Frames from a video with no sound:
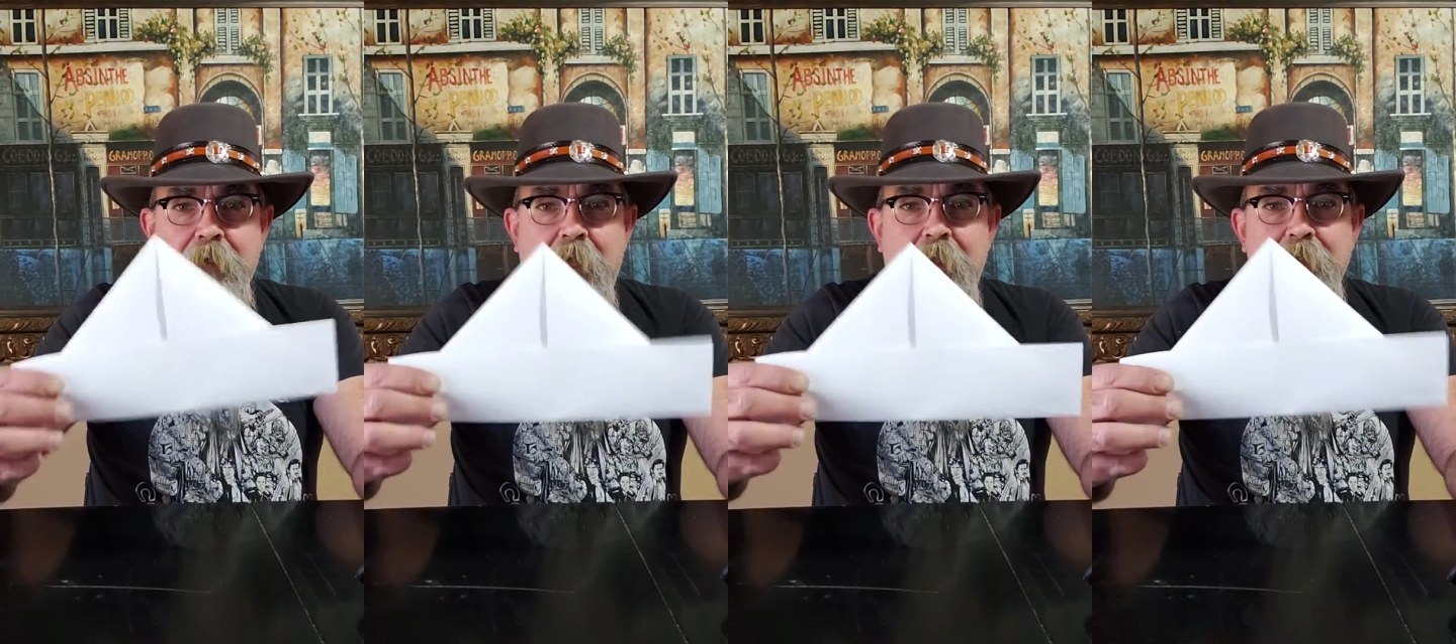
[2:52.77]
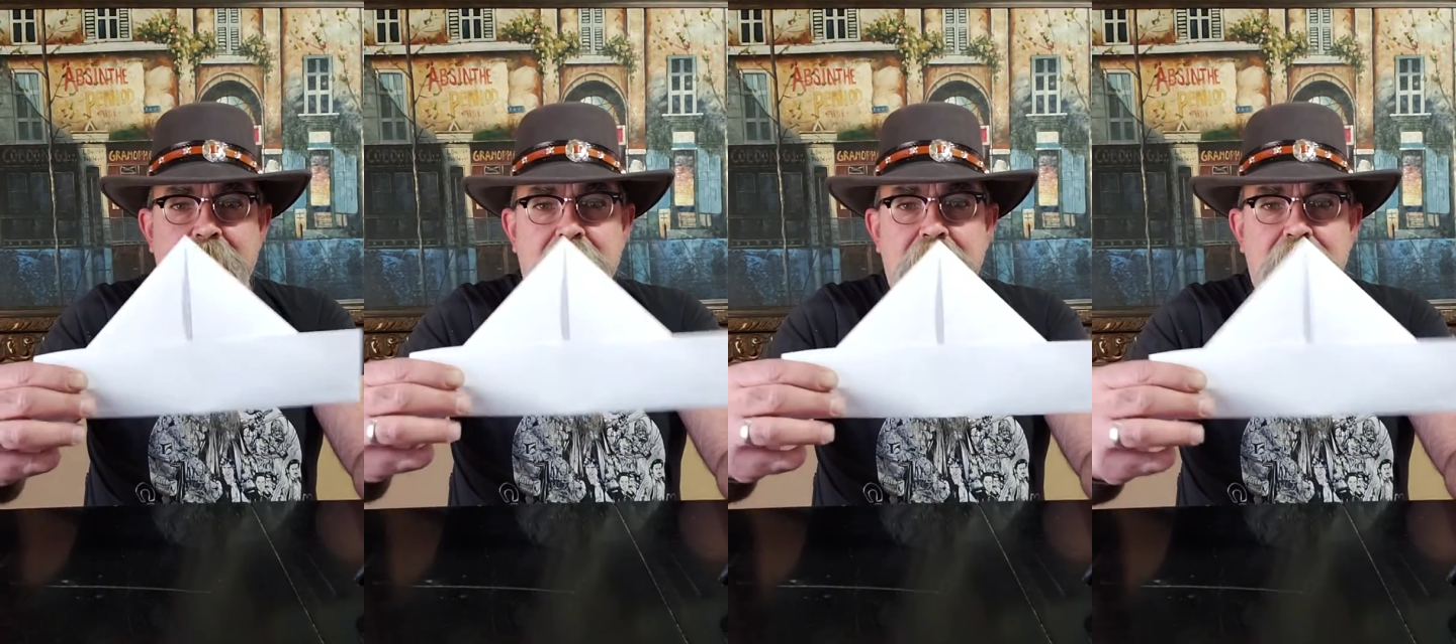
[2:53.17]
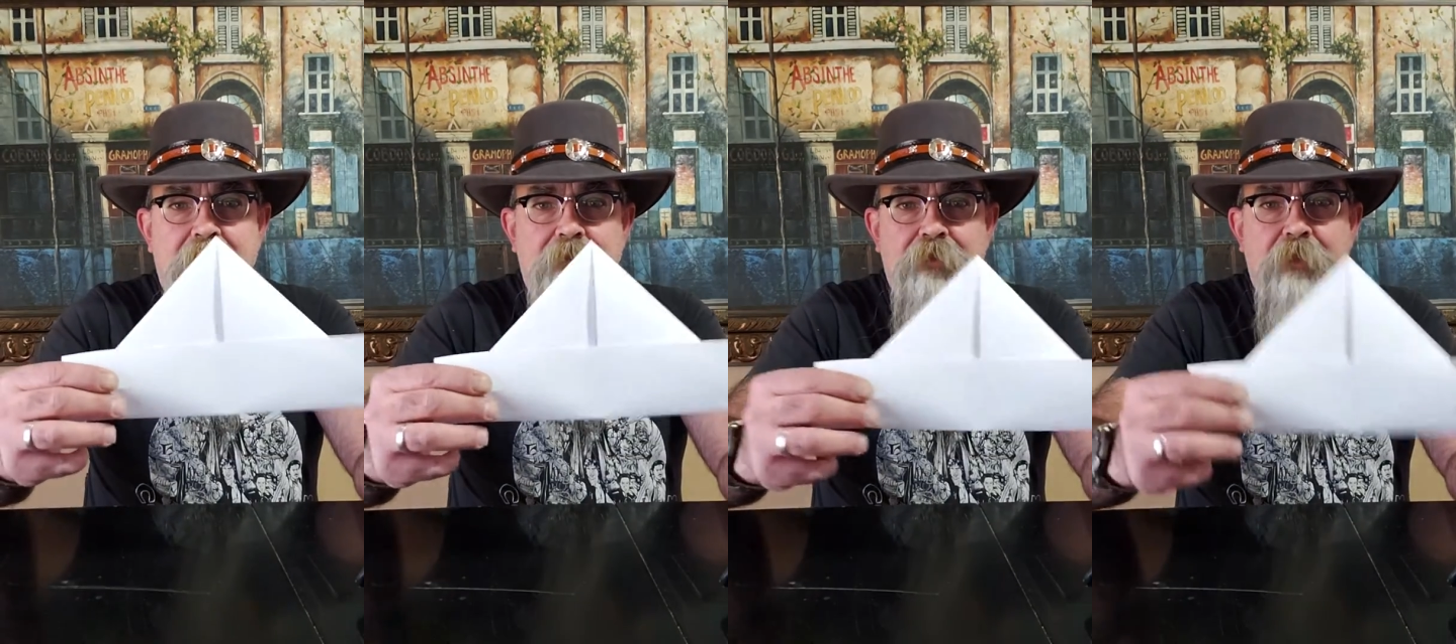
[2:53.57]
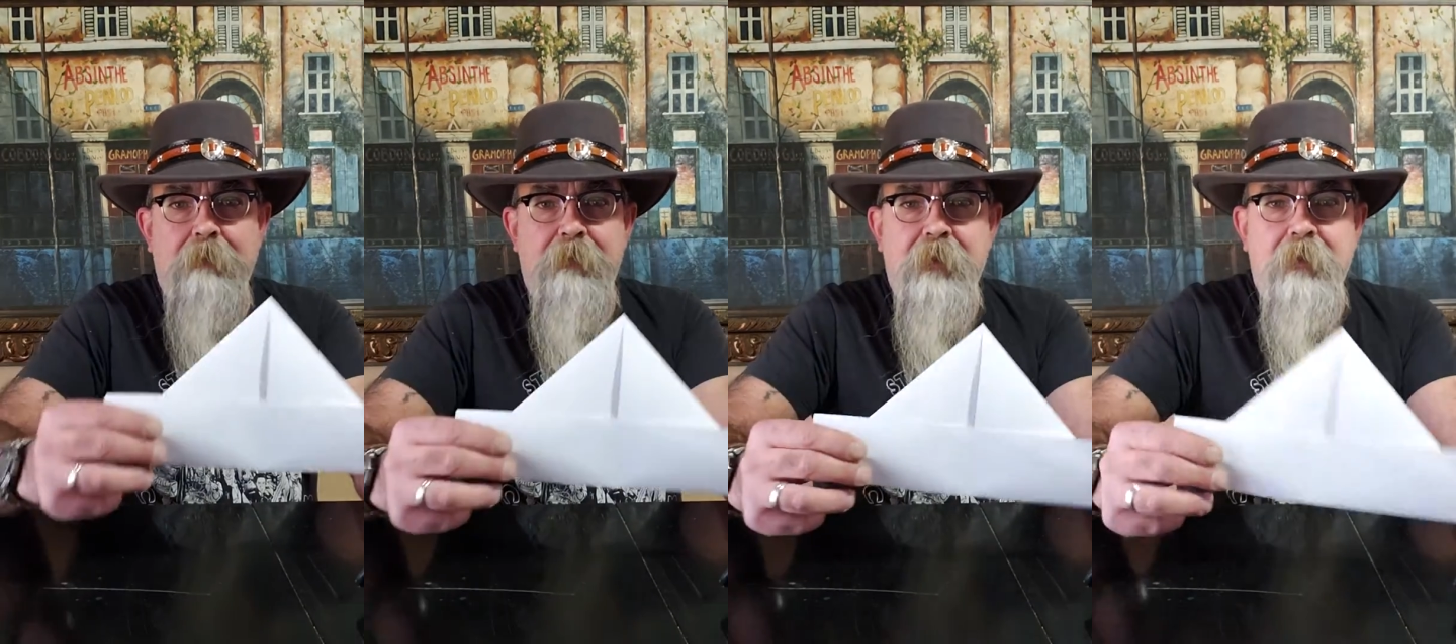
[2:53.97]
high seas in his
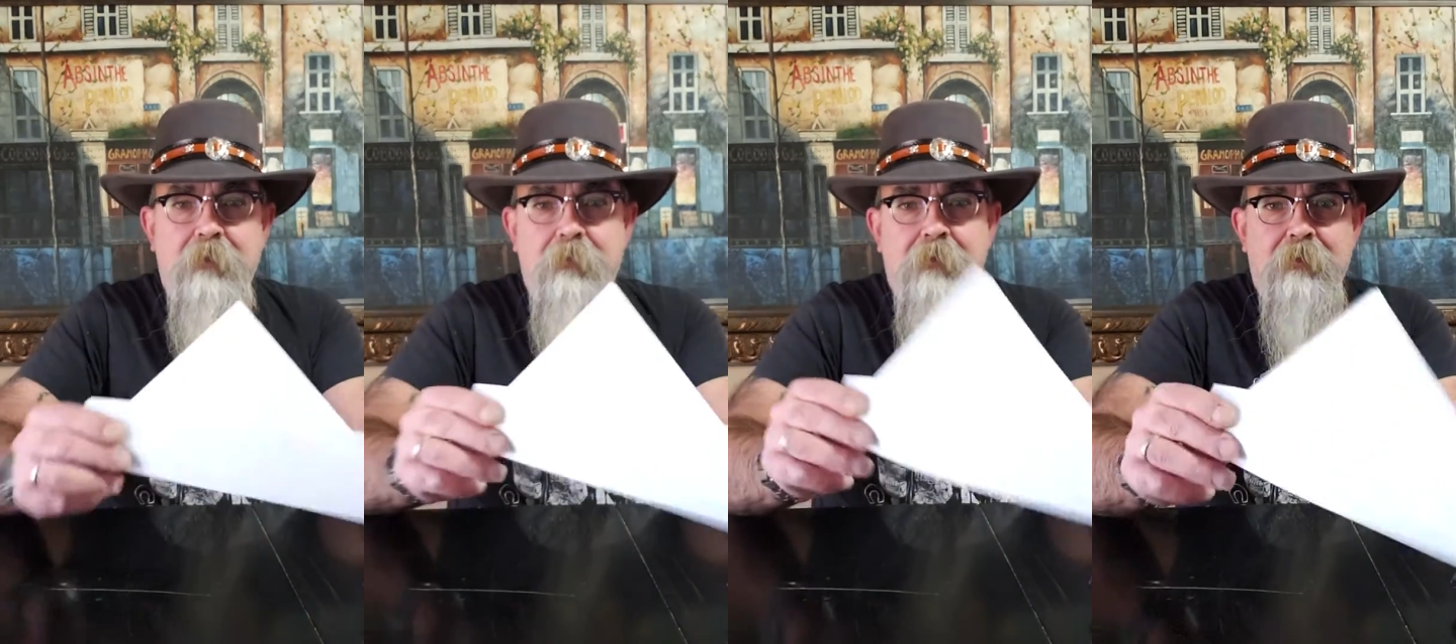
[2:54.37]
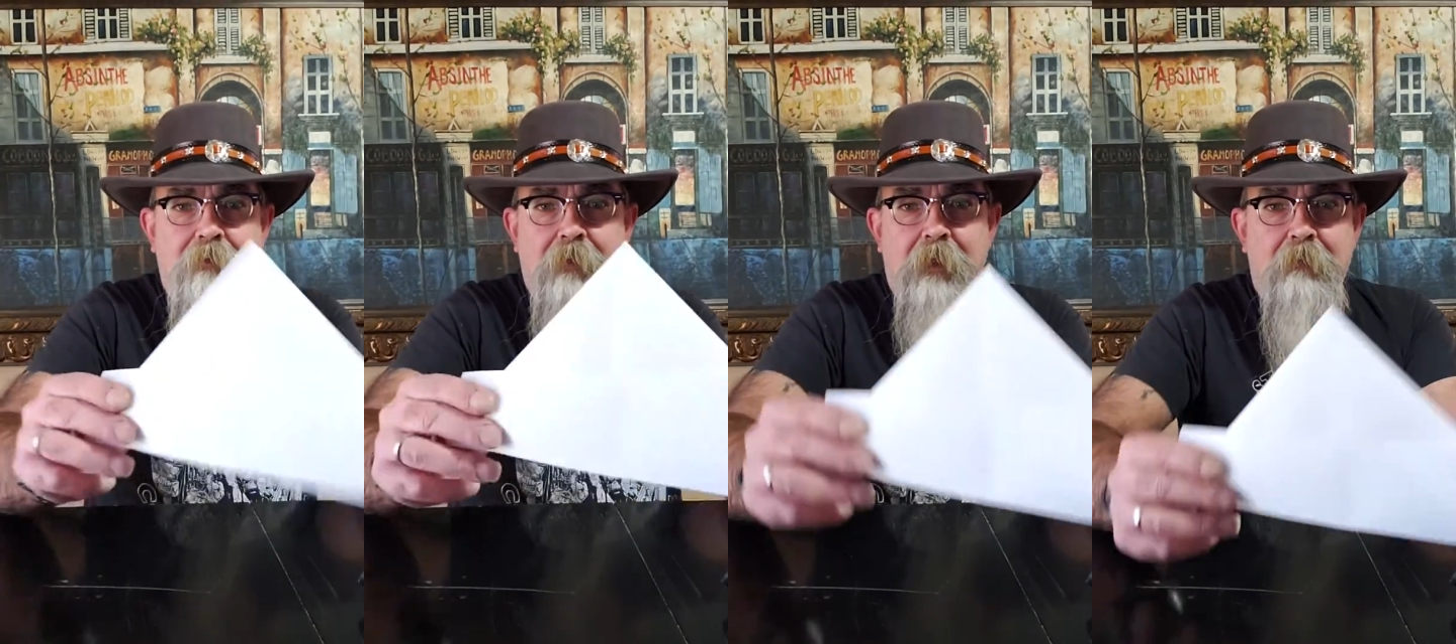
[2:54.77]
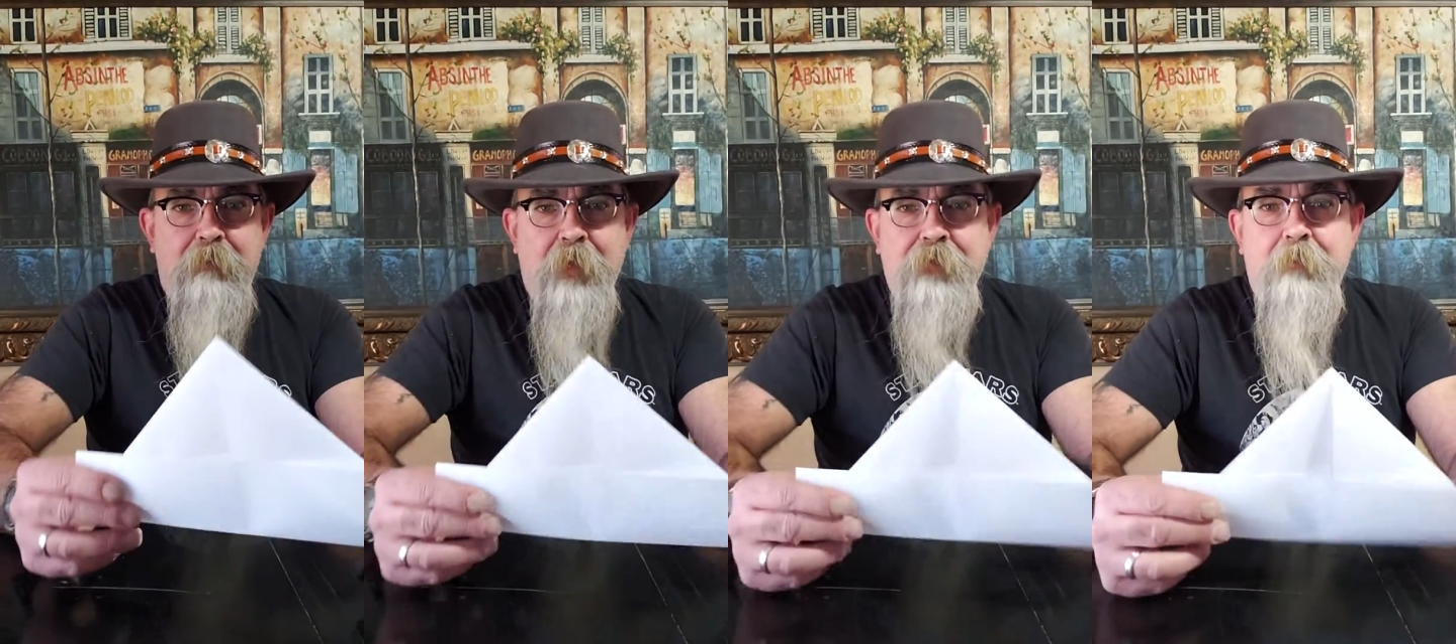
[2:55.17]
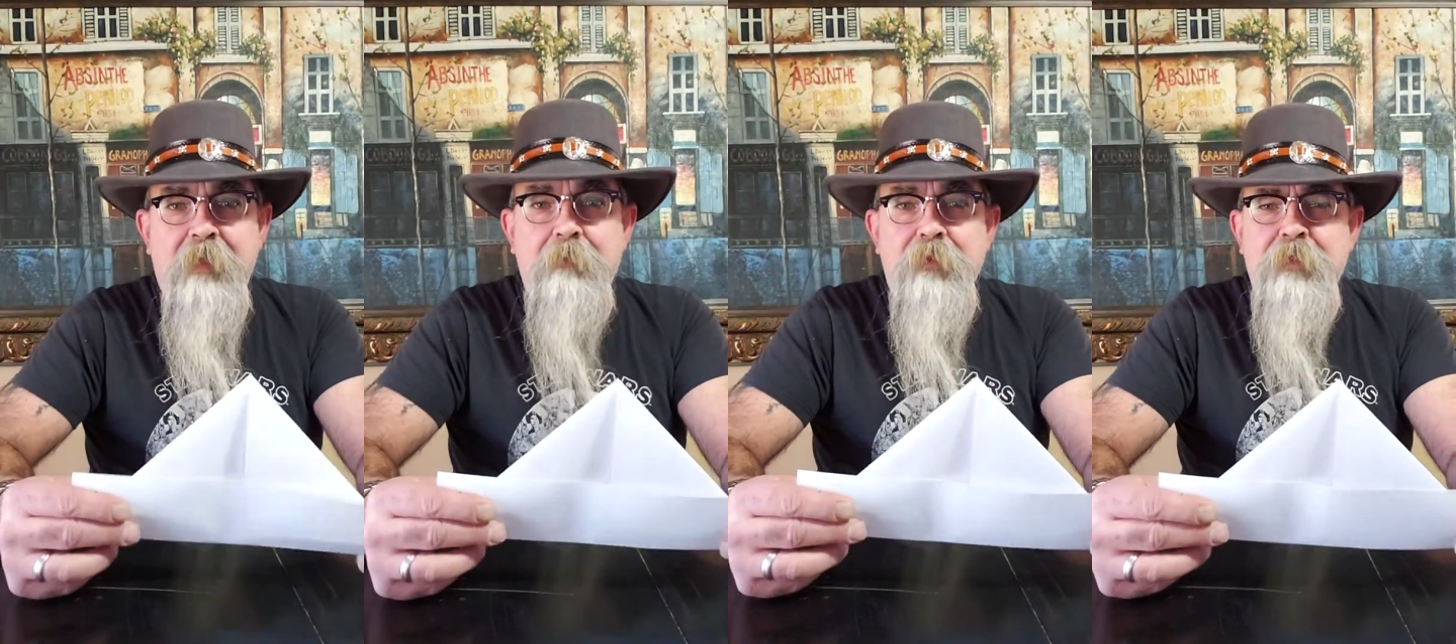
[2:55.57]
ship and he would plunder
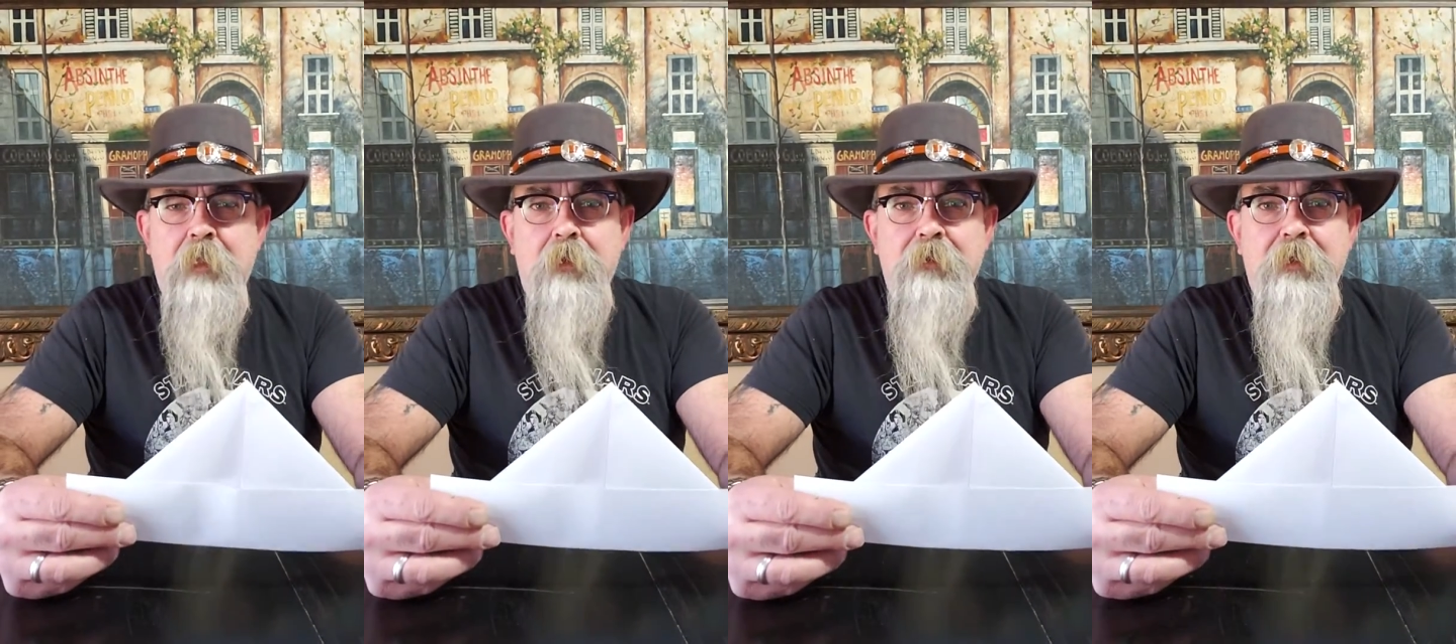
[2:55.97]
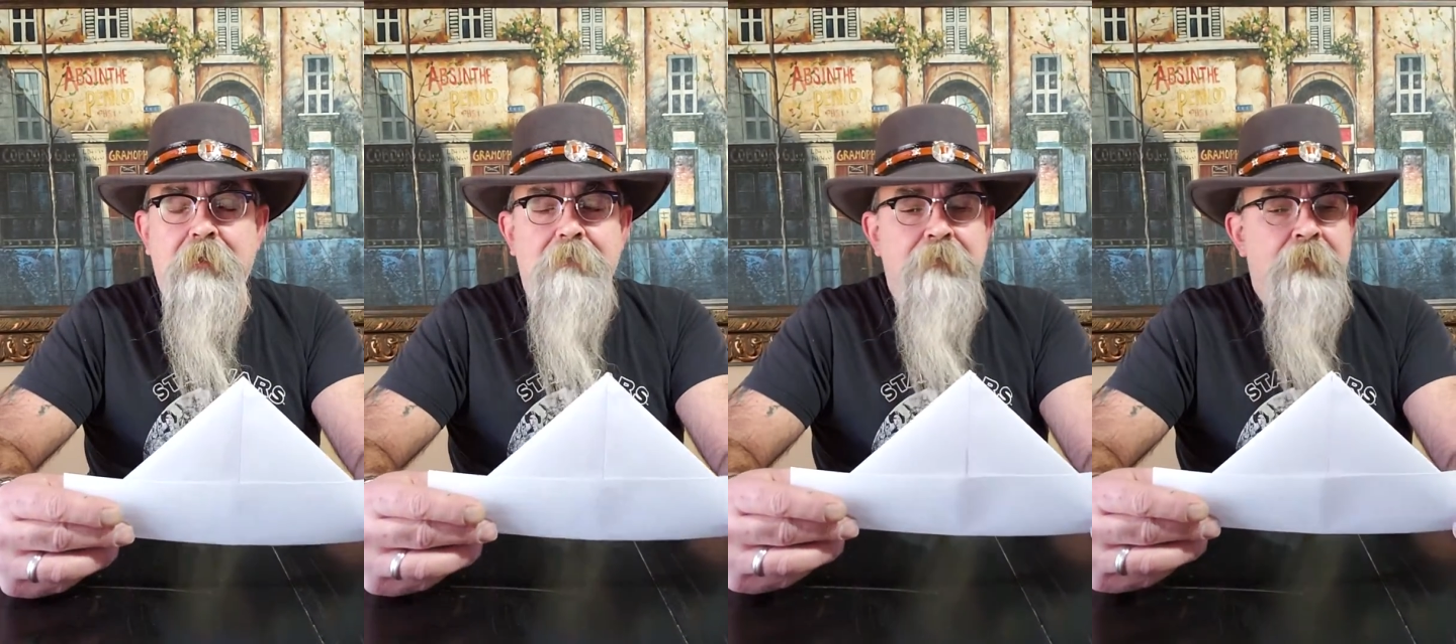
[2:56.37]
people's clothing.